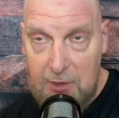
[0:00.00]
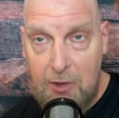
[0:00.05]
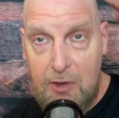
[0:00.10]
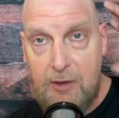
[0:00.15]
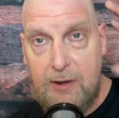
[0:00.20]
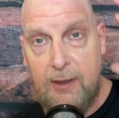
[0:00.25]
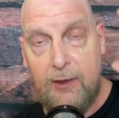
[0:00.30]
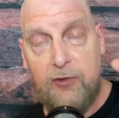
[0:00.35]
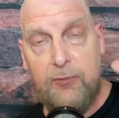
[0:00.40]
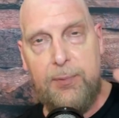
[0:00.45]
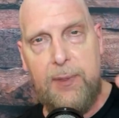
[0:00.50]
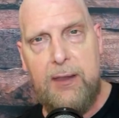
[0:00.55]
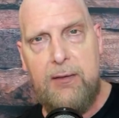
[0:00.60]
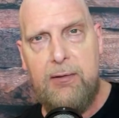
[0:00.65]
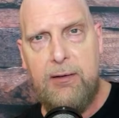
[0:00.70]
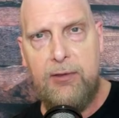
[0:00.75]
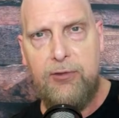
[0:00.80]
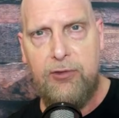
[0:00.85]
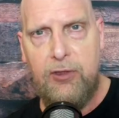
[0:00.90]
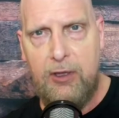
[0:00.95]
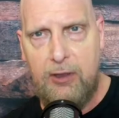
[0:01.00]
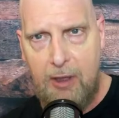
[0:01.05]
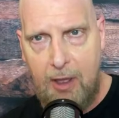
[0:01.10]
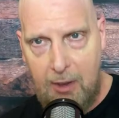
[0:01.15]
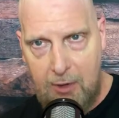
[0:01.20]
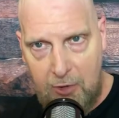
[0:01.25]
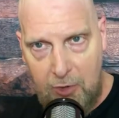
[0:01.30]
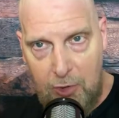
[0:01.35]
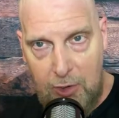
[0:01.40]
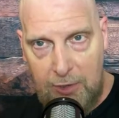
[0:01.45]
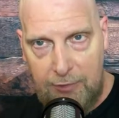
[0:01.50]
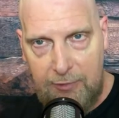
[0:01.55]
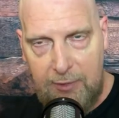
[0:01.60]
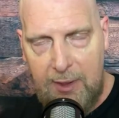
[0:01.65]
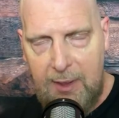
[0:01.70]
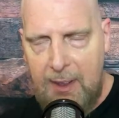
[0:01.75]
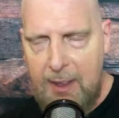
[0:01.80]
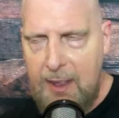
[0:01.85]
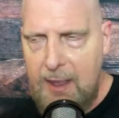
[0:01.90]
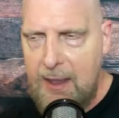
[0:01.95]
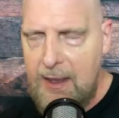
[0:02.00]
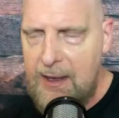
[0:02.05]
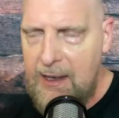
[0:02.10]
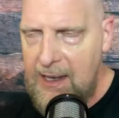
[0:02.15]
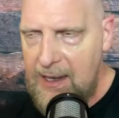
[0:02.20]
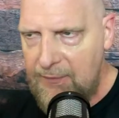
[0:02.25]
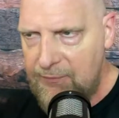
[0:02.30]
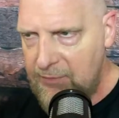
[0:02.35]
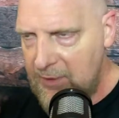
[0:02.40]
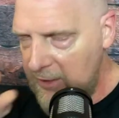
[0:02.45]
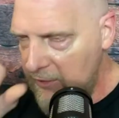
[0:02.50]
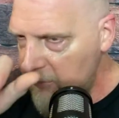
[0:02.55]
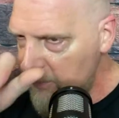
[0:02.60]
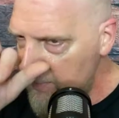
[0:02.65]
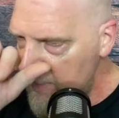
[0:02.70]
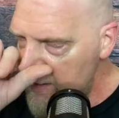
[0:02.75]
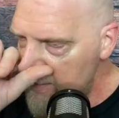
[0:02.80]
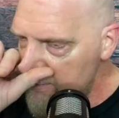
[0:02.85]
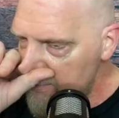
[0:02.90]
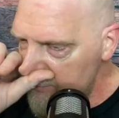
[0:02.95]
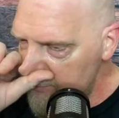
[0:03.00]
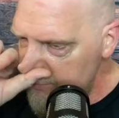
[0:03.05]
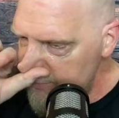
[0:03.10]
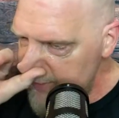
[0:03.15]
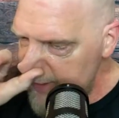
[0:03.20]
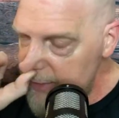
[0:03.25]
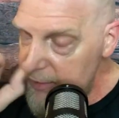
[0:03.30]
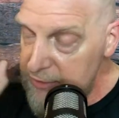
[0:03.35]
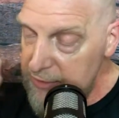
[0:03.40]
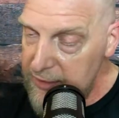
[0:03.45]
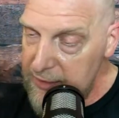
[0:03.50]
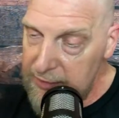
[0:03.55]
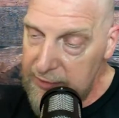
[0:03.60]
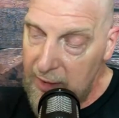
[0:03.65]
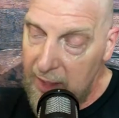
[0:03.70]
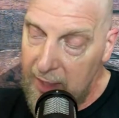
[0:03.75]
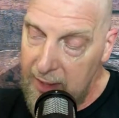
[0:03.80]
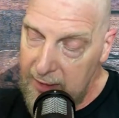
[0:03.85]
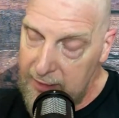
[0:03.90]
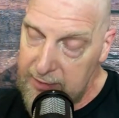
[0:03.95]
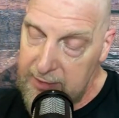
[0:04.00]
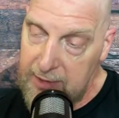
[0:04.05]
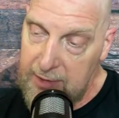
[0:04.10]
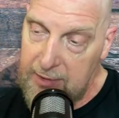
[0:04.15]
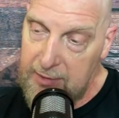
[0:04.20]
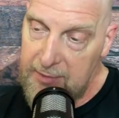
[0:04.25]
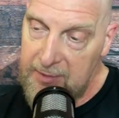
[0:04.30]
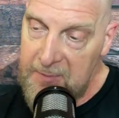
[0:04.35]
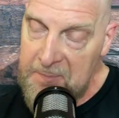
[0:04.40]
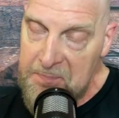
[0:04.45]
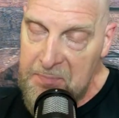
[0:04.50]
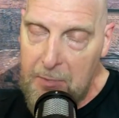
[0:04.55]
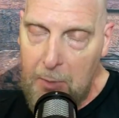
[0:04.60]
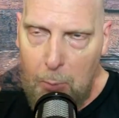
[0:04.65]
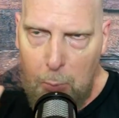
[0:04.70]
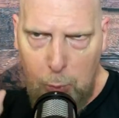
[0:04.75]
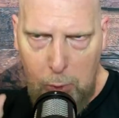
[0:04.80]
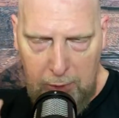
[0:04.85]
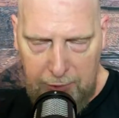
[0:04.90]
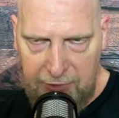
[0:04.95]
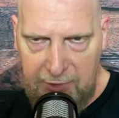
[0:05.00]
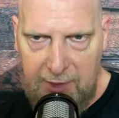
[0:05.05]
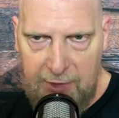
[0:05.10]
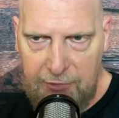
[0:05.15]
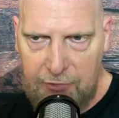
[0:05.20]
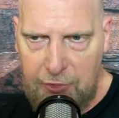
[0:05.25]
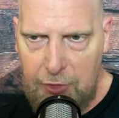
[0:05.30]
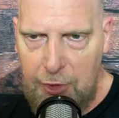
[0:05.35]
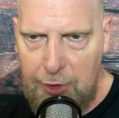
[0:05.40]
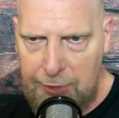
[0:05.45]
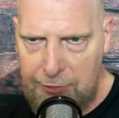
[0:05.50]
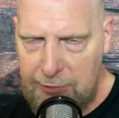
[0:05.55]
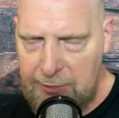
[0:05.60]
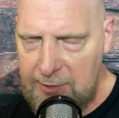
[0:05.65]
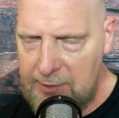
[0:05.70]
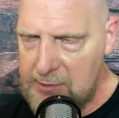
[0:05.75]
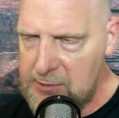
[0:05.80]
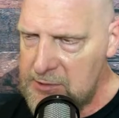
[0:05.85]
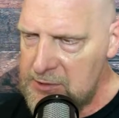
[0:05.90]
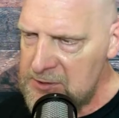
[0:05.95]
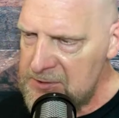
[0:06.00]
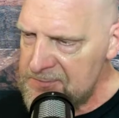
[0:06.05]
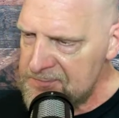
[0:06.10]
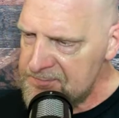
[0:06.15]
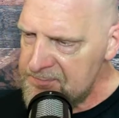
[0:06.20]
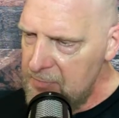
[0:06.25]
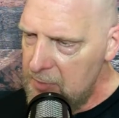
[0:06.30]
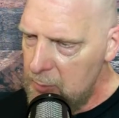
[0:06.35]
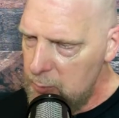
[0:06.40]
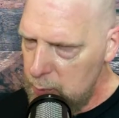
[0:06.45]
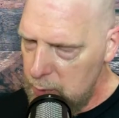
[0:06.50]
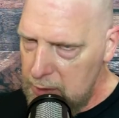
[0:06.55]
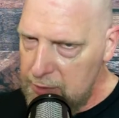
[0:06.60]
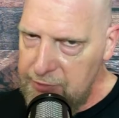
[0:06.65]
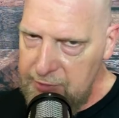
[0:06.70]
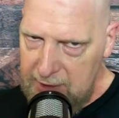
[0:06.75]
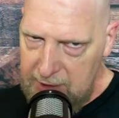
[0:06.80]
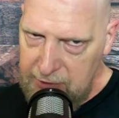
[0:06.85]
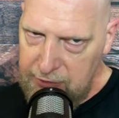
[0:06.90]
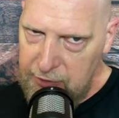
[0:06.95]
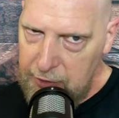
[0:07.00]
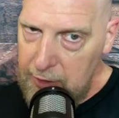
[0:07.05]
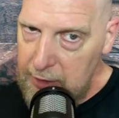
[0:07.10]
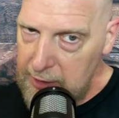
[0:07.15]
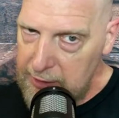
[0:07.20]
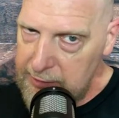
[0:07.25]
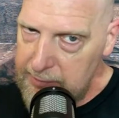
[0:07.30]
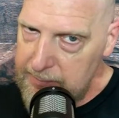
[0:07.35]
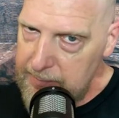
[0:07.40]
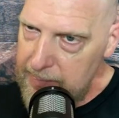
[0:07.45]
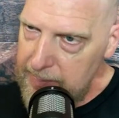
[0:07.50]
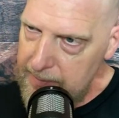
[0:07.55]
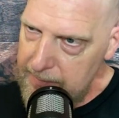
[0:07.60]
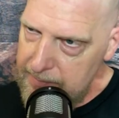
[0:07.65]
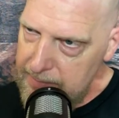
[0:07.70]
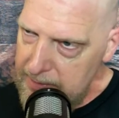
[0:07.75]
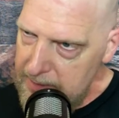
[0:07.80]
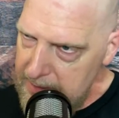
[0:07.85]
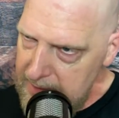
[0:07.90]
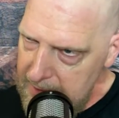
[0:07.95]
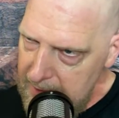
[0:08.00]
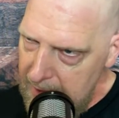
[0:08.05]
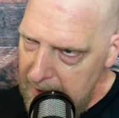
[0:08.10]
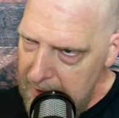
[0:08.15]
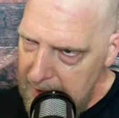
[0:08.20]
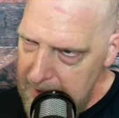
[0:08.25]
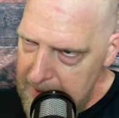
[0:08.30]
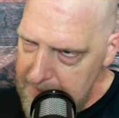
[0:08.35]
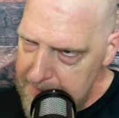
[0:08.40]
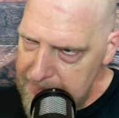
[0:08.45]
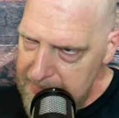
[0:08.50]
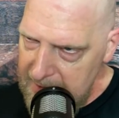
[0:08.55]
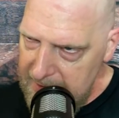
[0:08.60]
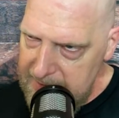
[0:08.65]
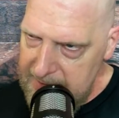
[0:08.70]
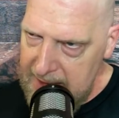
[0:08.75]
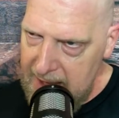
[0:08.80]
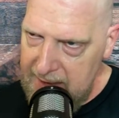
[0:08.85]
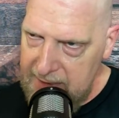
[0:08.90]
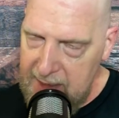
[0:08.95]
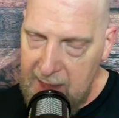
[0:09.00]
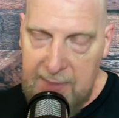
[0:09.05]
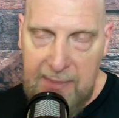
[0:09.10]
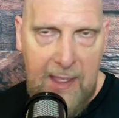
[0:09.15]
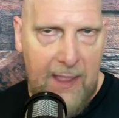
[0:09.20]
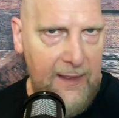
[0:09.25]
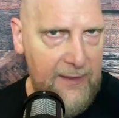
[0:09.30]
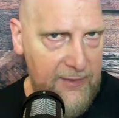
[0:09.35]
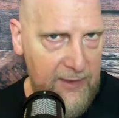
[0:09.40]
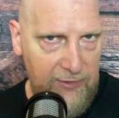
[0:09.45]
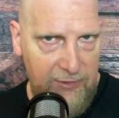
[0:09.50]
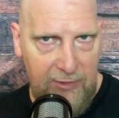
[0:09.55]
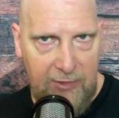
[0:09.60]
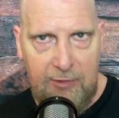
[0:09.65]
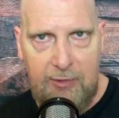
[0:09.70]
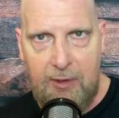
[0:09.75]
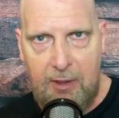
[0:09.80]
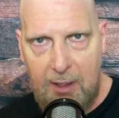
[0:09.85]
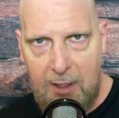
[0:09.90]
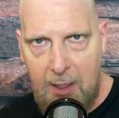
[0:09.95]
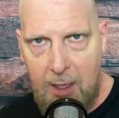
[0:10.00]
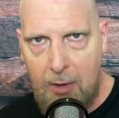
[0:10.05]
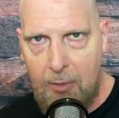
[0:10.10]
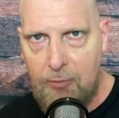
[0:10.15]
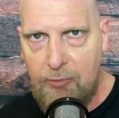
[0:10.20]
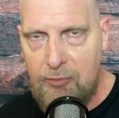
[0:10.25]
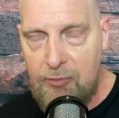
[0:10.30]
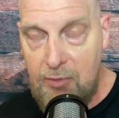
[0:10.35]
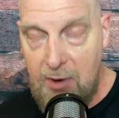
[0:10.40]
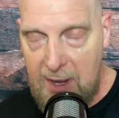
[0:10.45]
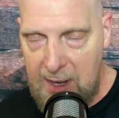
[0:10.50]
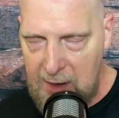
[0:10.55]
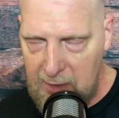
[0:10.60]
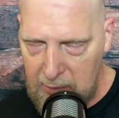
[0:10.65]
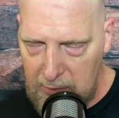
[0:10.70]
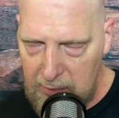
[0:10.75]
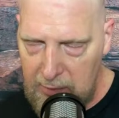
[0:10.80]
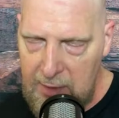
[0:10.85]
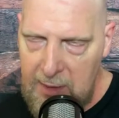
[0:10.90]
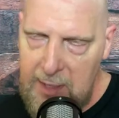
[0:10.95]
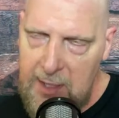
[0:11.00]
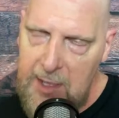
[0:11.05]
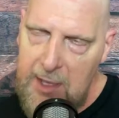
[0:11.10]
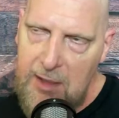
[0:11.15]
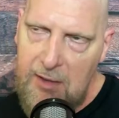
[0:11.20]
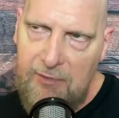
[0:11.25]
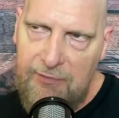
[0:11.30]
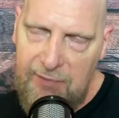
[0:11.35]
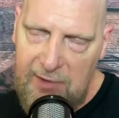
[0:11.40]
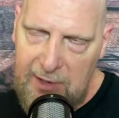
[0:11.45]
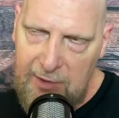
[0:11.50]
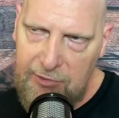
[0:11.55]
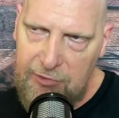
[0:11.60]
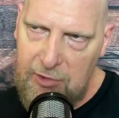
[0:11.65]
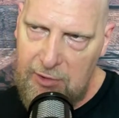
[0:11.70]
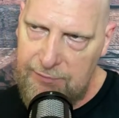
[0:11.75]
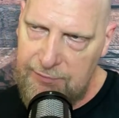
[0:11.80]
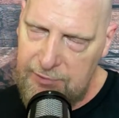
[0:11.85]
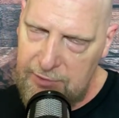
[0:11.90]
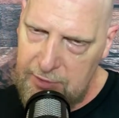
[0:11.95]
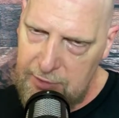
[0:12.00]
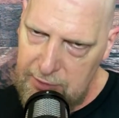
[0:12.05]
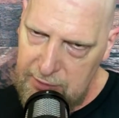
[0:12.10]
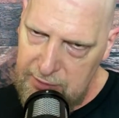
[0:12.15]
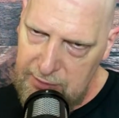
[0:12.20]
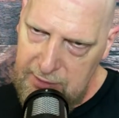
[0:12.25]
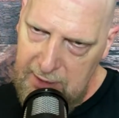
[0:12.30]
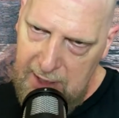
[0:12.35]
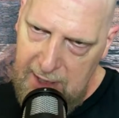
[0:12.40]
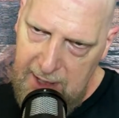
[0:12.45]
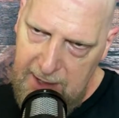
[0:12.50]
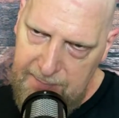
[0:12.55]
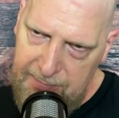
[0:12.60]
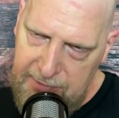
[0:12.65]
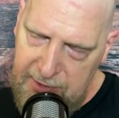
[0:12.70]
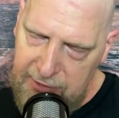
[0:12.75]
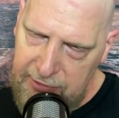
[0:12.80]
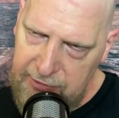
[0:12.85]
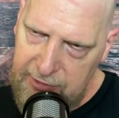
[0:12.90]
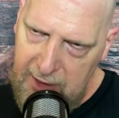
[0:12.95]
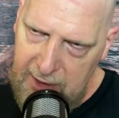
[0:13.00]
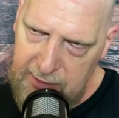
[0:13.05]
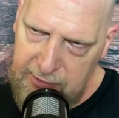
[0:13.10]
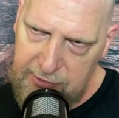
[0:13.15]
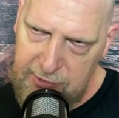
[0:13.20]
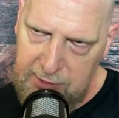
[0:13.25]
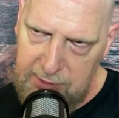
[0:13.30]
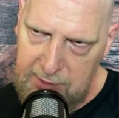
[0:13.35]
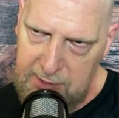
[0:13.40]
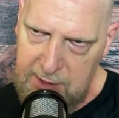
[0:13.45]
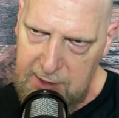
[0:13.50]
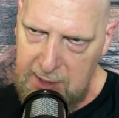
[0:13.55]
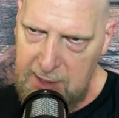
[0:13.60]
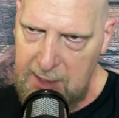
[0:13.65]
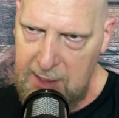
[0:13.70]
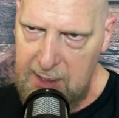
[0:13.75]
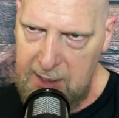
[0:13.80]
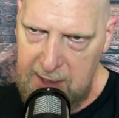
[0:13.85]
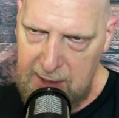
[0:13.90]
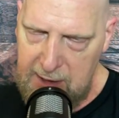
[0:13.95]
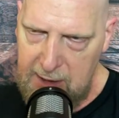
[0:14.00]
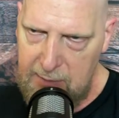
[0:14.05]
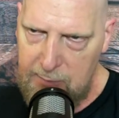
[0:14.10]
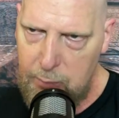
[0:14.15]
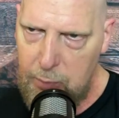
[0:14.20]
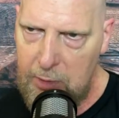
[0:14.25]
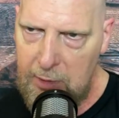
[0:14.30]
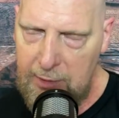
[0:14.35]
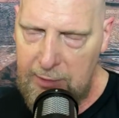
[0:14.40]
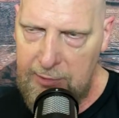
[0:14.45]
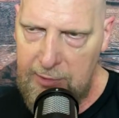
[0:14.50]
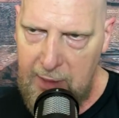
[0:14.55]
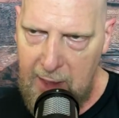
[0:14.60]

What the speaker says: a good experience, a good lived experience, and then you could argue, what is good? What is good? And now this is a real philosophical discussion. What